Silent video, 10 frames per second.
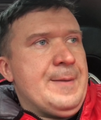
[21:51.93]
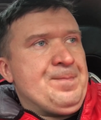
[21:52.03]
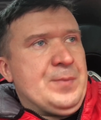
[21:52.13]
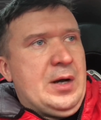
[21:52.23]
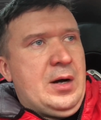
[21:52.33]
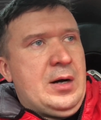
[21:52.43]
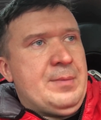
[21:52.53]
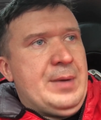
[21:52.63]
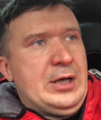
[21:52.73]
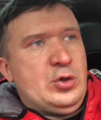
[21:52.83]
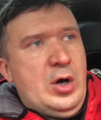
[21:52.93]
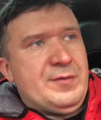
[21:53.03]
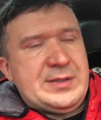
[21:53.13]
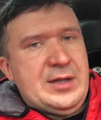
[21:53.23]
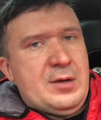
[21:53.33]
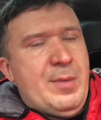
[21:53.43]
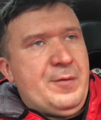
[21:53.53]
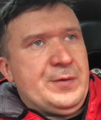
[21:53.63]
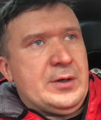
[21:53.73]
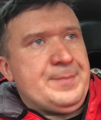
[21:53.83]
I do have a stock
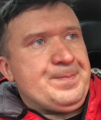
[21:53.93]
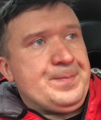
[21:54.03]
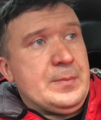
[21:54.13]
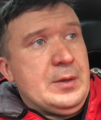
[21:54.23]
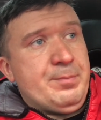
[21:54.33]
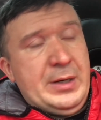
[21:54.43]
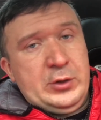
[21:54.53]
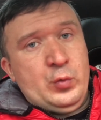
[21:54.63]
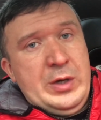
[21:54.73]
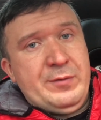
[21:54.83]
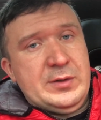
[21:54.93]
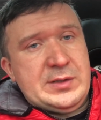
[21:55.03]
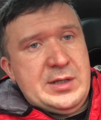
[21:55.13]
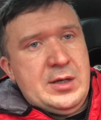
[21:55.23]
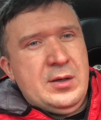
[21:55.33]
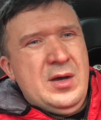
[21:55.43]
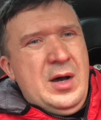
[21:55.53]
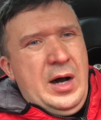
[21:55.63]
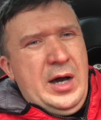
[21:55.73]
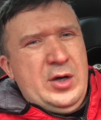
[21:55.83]
muffler, but we will see.
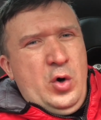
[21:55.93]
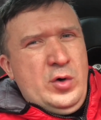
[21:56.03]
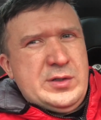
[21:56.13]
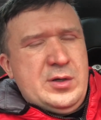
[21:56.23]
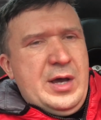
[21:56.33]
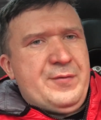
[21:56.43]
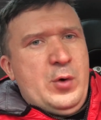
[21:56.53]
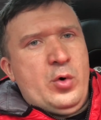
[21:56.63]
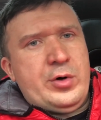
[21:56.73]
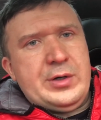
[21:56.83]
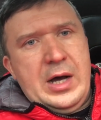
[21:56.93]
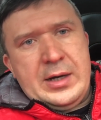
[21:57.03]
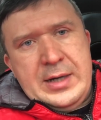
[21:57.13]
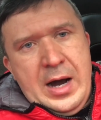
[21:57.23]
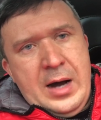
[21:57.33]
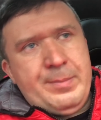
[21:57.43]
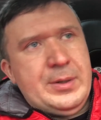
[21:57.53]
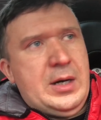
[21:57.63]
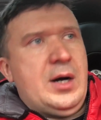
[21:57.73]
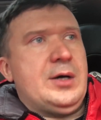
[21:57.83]
I also have ordered a cob
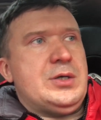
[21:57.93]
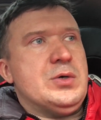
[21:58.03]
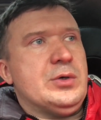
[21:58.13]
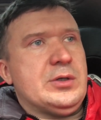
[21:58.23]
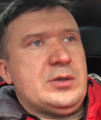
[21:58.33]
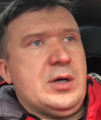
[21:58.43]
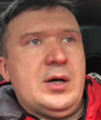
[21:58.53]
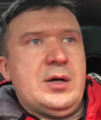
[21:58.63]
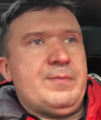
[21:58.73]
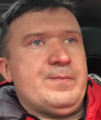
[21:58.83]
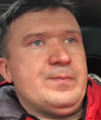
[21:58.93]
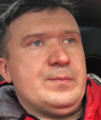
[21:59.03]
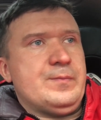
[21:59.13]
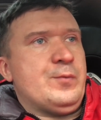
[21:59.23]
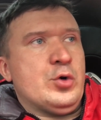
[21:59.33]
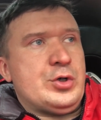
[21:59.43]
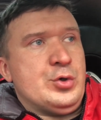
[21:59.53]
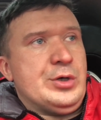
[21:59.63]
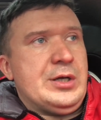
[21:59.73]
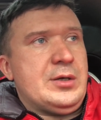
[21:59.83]
unit for
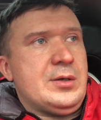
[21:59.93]
tuning.